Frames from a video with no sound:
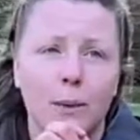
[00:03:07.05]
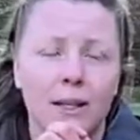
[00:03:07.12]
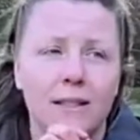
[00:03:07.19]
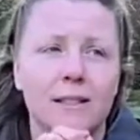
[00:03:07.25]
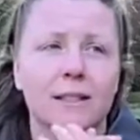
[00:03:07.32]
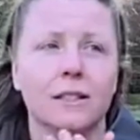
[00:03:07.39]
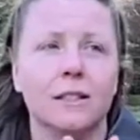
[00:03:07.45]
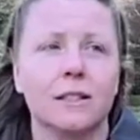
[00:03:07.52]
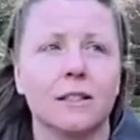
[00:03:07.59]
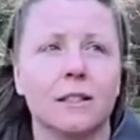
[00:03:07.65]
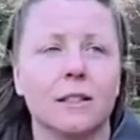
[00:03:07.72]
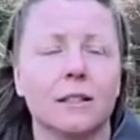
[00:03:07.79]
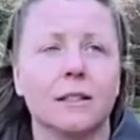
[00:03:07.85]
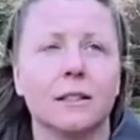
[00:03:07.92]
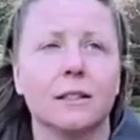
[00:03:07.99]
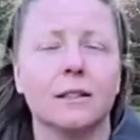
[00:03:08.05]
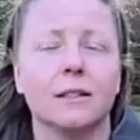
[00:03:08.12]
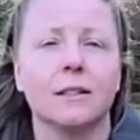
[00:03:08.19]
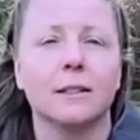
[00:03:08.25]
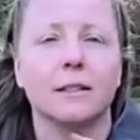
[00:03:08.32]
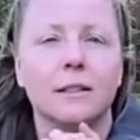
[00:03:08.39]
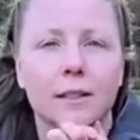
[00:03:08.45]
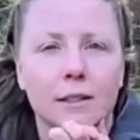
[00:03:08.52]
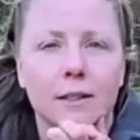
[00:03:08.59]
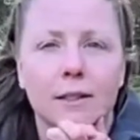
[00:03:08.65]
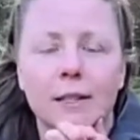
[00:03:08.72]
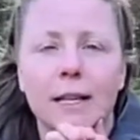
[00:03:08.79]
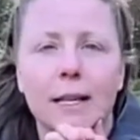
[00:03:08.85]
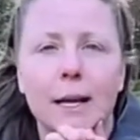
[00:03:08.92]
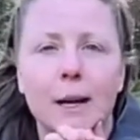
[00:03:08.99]
whereas the
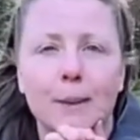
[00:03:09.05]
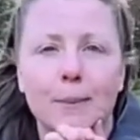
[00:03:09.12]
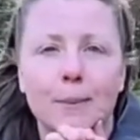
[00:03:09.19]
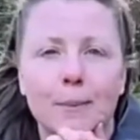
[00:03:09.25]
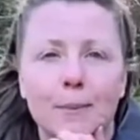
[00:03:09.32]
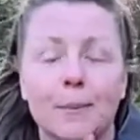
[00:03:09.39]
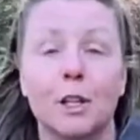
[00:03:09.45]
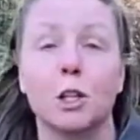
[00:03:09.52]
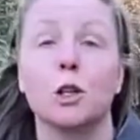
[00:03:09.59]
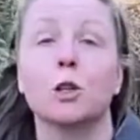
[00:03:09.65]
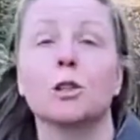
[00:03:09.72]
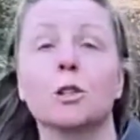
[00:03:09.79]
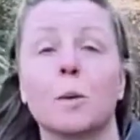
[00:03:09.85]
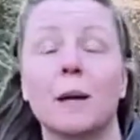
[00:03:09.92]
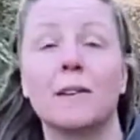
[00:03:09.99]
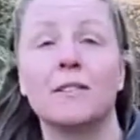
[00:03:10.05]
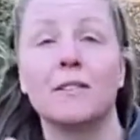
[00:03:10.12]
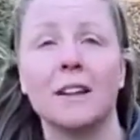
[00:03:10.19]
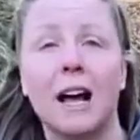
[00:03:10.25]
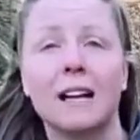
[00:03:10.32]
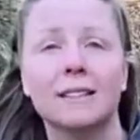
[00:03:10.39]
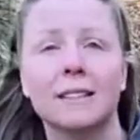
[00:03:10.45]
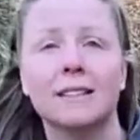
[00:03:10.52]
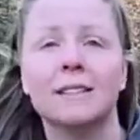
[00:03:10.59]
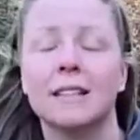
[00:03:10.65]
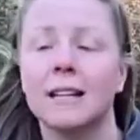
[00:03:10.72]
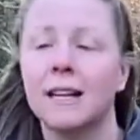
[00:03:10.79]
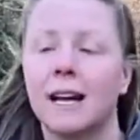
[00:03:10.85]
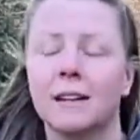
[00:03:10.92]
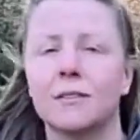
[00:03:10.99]
yew is quite flattened
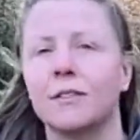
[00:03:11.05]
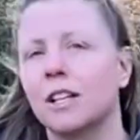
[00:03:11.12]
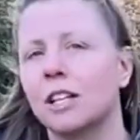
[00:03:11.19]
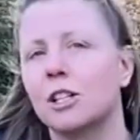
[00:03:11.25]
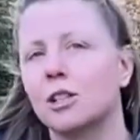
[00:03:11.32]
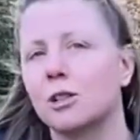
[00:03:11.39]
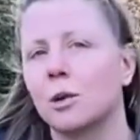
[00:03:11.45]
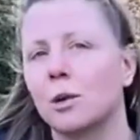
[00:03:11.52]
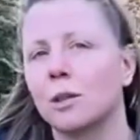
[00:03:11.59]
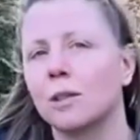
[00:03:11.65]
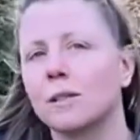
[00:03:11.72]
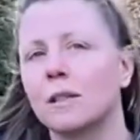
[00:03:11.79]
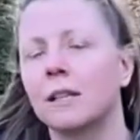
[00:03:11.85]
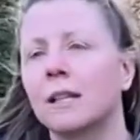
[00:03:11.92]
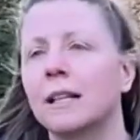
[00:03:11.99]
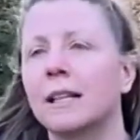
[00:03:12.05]
and very short,